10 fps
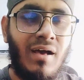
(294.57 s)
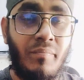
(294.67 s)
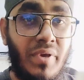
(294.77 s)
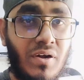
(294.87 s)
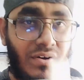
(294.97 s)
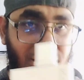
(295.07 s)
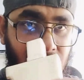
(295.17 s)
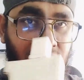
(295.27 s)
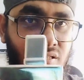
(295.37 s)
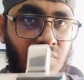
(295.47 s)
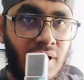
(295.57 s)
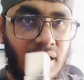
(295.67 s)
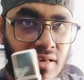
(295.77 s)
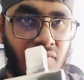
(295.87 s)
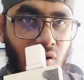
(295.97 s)
because
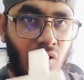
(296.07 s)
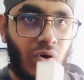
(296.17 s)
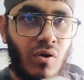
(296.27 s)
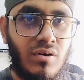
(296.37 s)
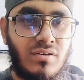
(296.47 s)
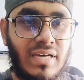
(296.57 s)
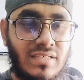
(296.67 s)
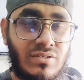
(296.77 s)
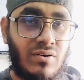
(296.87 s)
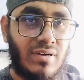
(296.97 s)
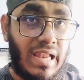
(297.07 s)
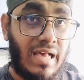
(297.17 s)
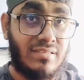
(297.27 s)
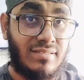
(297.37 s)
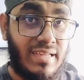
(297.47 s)
Ajmal Evoke Gold does not
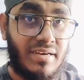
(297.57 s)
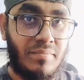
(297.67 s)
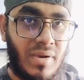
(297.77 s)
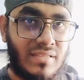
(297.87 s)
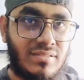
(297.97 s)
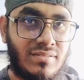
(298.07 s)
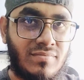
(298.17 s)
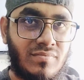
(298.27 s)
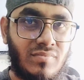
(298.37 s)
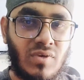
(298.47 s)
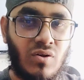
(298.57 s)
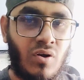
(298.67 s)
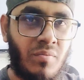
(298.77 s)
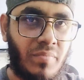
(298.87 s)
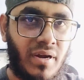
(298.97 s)
last that much.
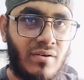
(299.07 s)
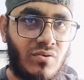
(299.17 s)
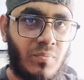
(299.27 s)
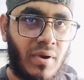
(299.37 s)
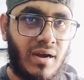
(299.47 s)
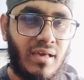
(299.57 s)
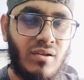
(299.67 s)
compared to Prada